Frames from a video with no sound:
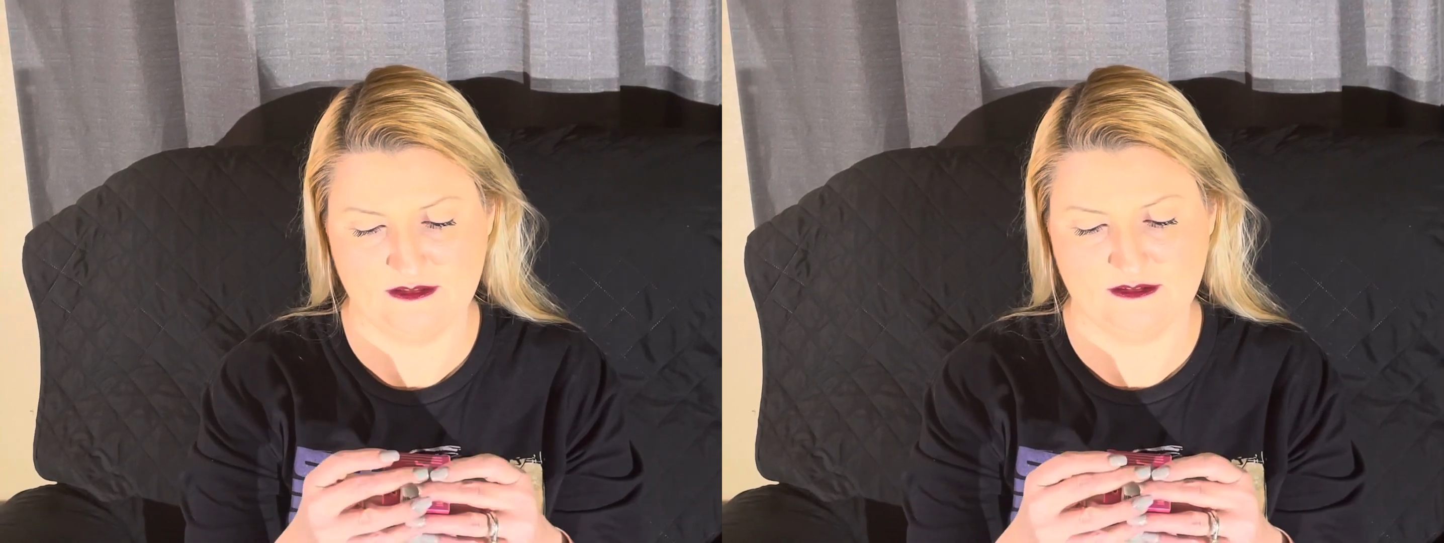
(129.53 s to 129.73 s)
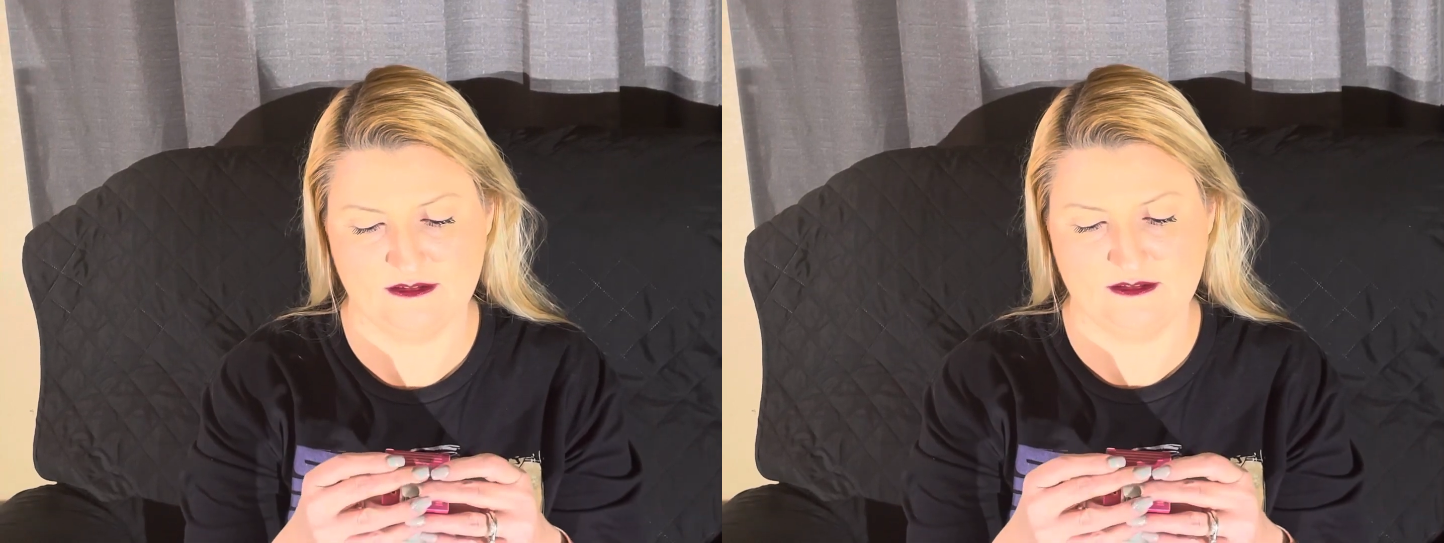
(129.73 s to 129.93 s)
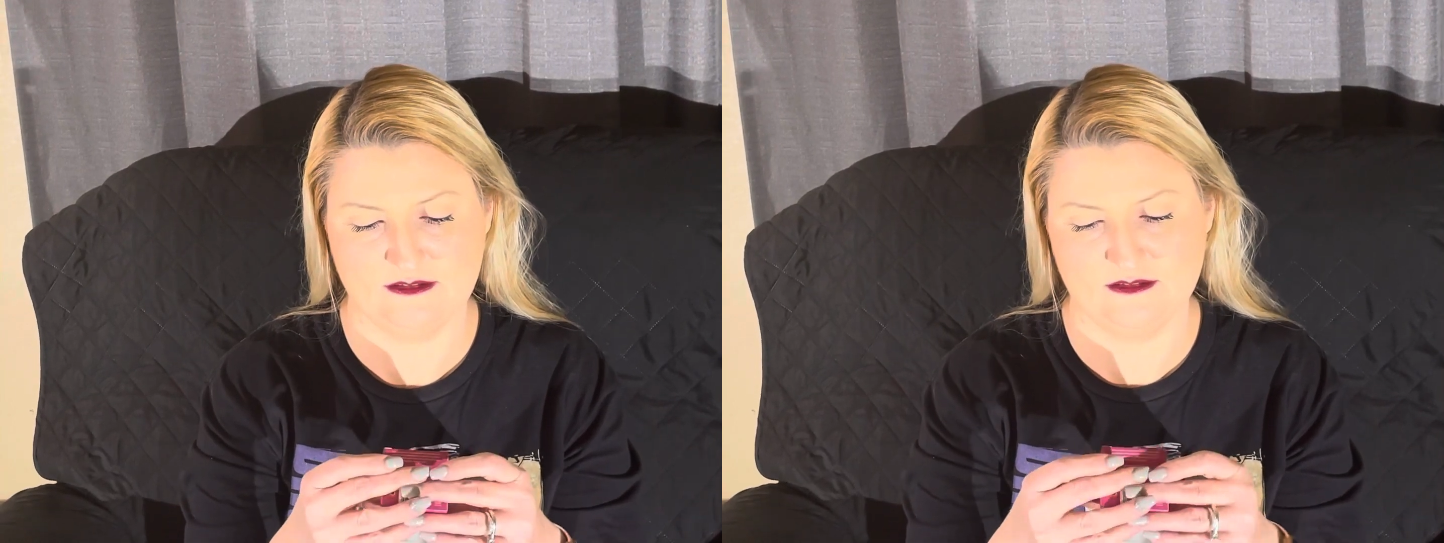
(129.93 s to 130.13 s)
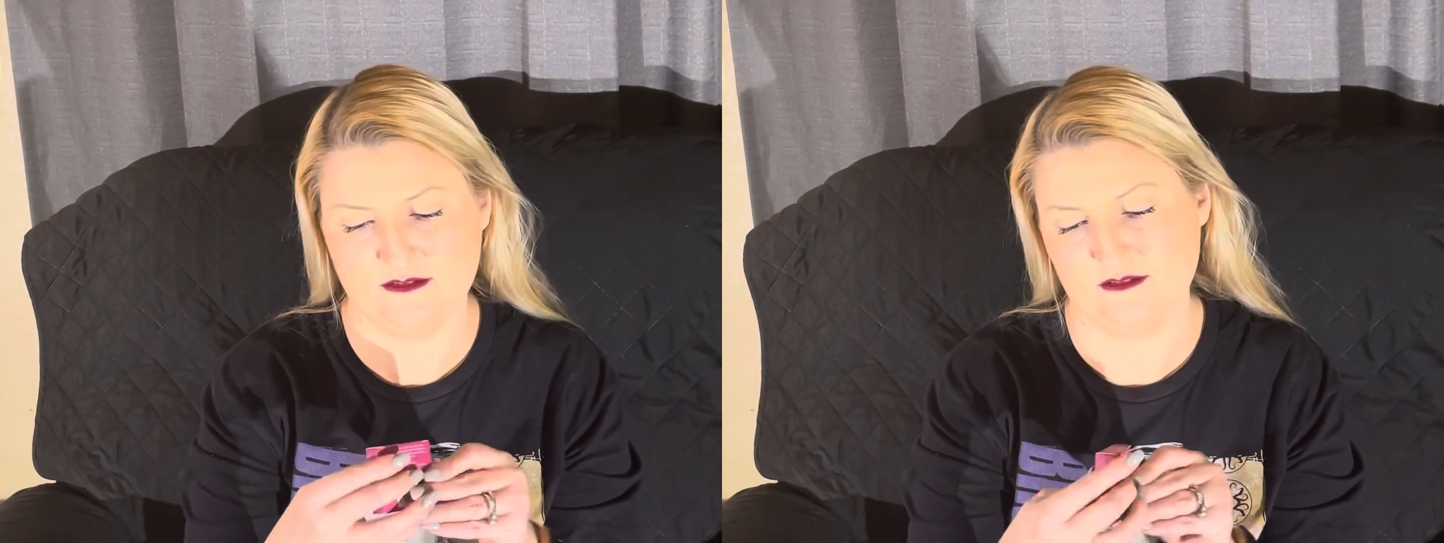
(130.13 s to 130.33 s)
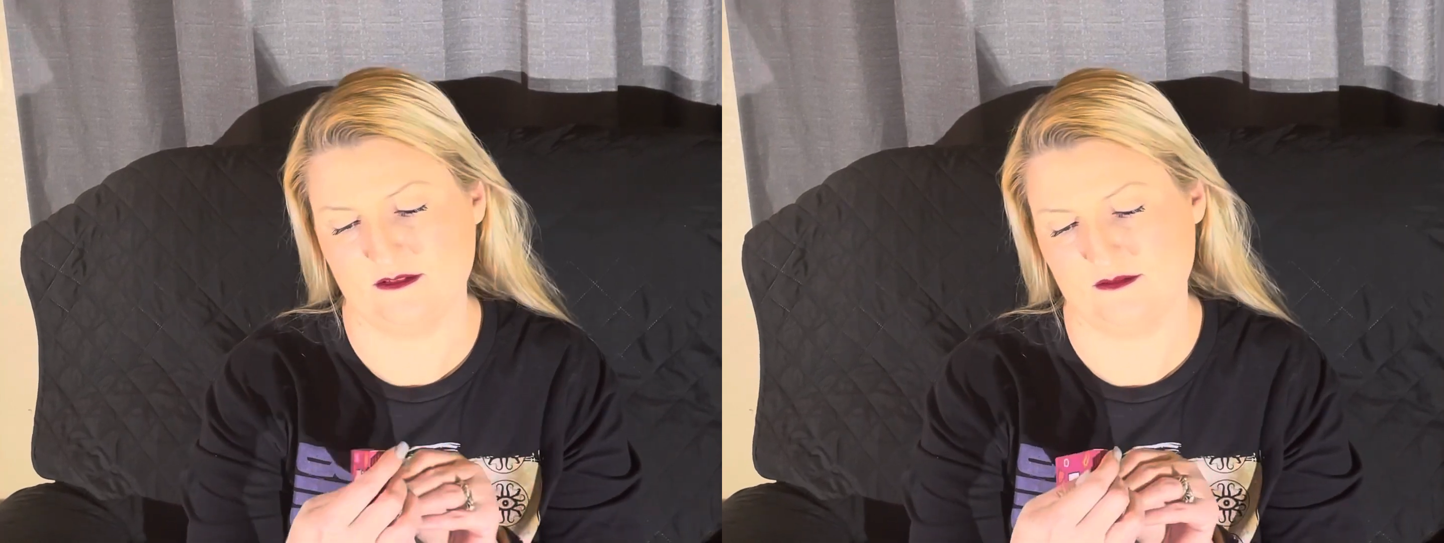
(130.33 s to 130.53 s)

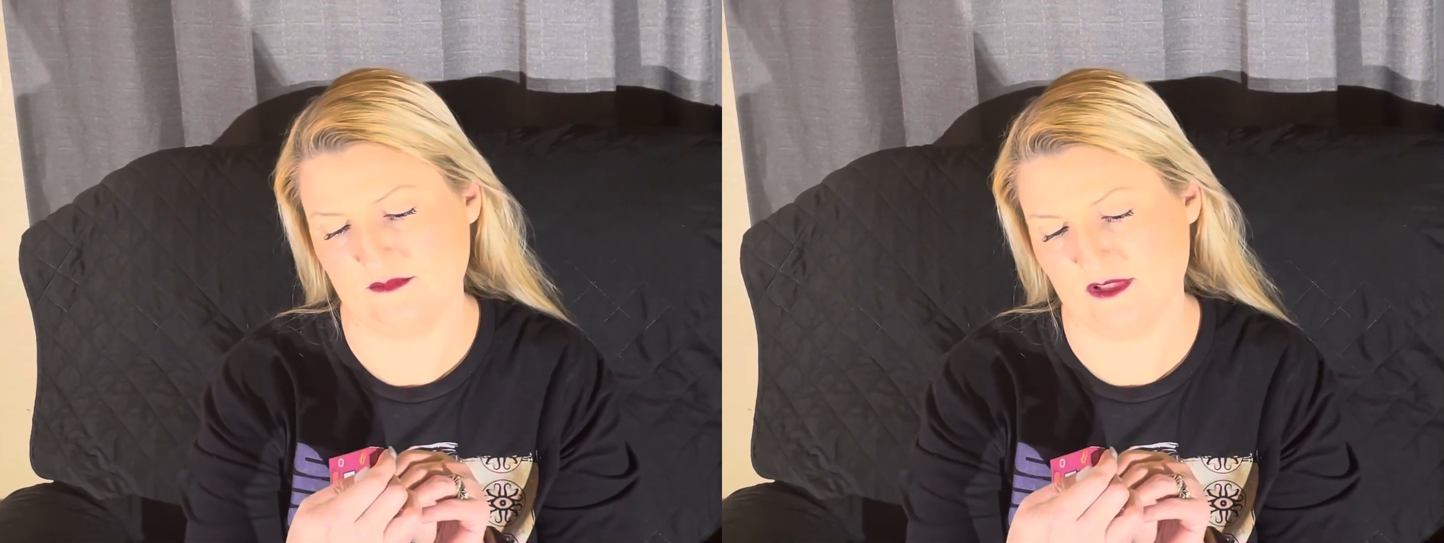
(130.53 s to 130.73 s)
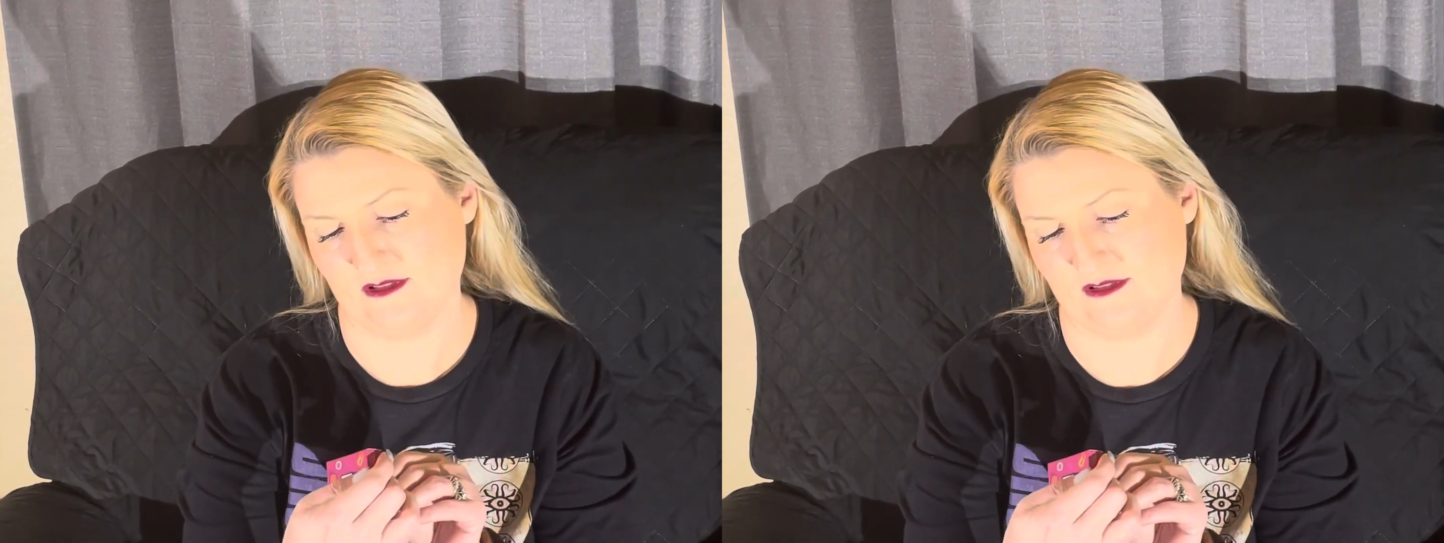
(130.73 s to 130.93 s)
Does